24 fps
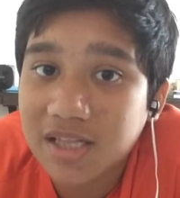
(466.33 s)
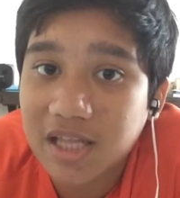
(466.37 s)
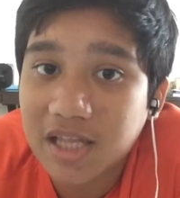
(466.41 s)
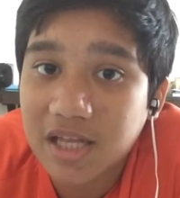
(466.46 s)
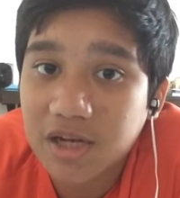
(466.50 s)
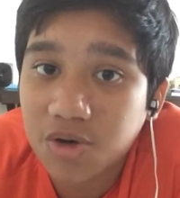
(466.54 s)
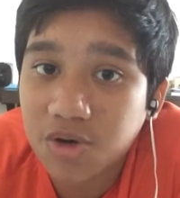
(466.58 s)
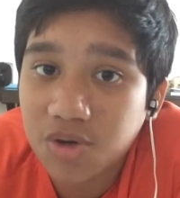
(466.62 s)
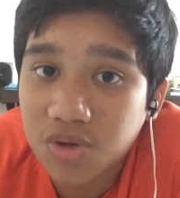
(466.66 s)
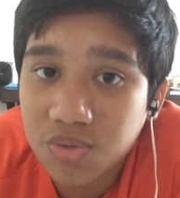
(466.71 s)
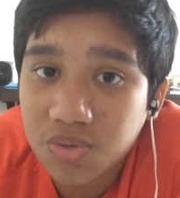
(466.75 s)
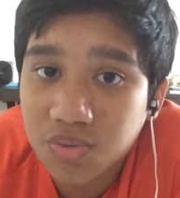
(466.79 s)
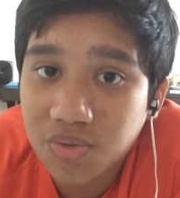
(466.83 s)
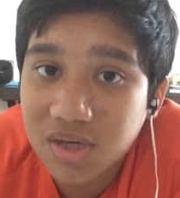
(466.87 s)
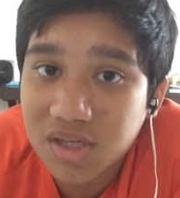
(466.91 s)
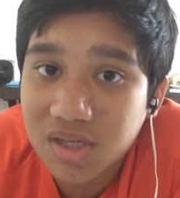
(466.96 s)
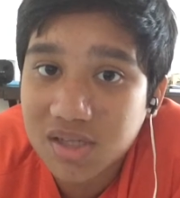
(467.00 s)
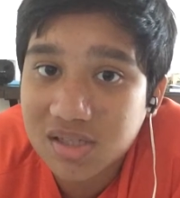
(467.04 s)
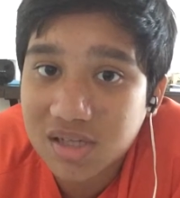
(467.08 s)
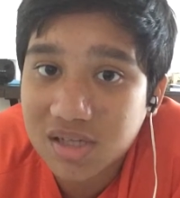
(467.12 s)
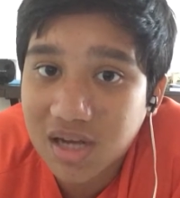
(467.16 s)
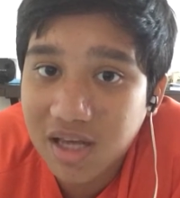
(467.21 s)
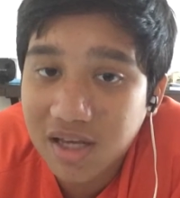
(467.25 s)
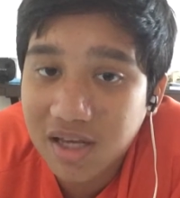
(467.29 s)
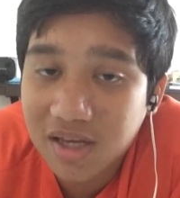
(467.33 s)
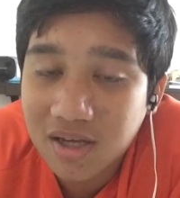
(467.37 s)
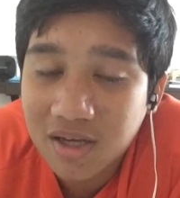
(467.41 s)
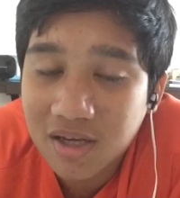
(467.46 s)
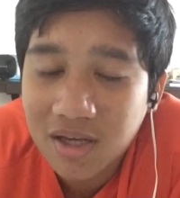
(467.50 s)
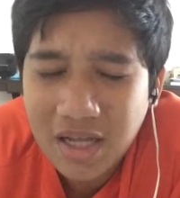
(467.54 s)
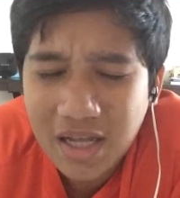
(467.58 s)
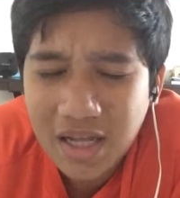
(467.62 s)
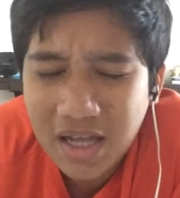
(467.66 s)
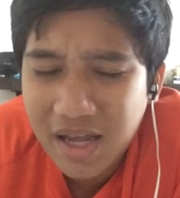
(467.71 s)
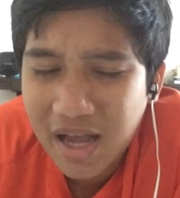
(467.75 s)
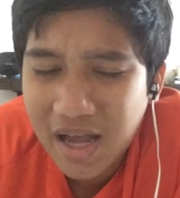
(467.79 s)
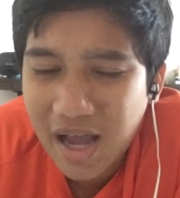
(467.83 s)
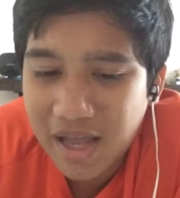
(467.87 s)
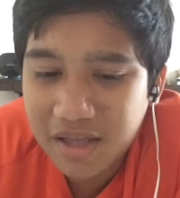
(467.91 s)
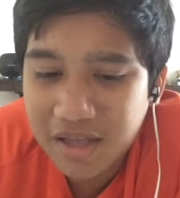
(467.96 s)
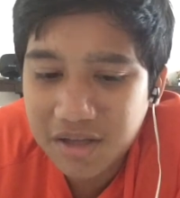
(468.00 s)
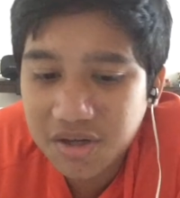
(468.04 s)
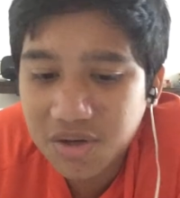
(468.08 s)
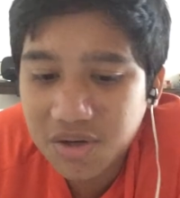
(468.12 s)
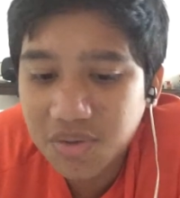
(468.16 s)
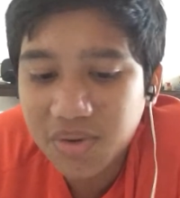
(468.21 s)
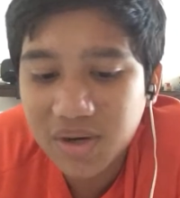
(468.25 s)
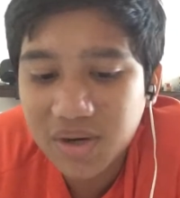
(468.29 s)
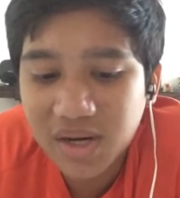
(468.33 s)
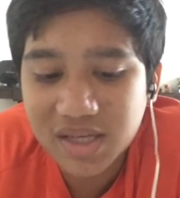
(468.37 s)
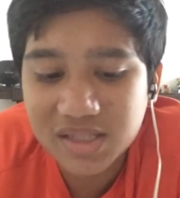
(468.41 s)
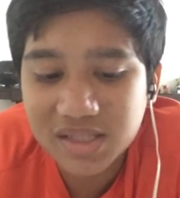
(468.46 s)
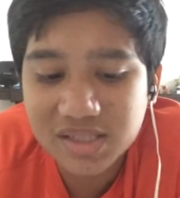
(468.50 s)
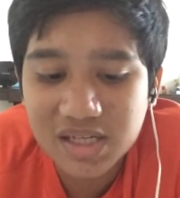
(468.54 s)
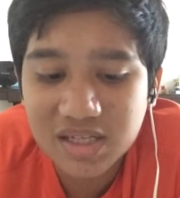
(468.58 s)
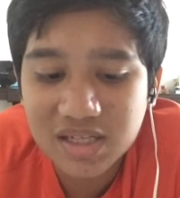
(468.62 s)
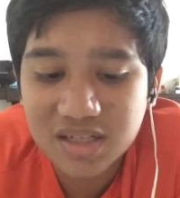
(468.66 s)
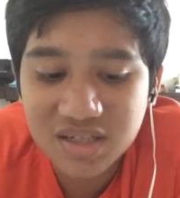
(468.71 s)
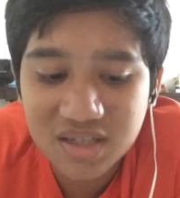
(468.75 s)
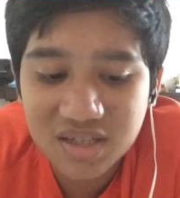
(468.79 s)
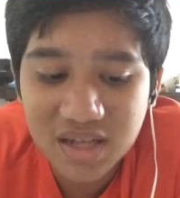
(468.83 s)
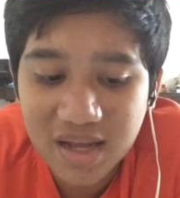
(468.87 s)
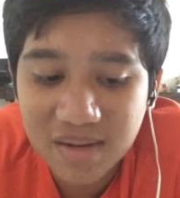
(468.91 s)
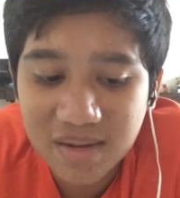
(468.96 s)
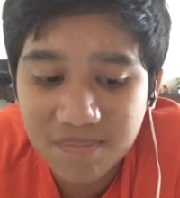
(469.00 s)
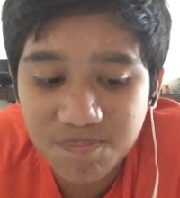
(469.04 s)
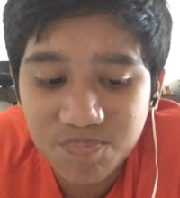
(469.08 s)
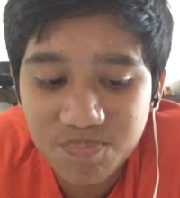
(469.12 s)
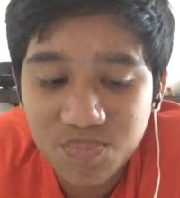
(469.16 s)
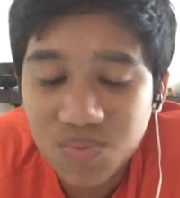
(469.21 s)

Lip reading: They don't know what it's like. And you know what I say to that?